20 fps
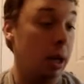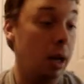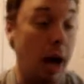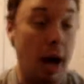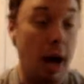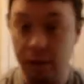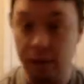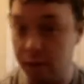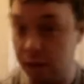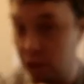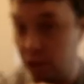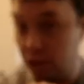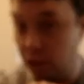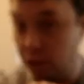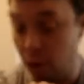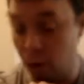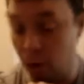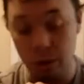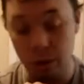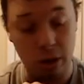I'd say as
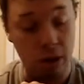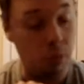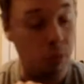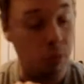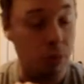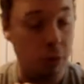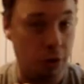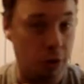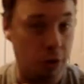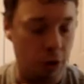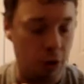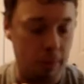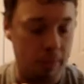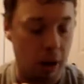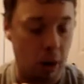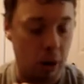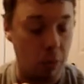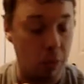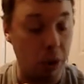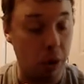far as an M130,
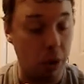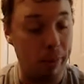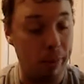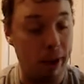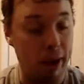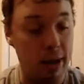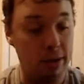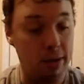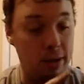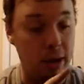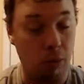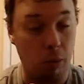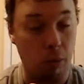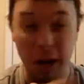but I wouldn't go past that.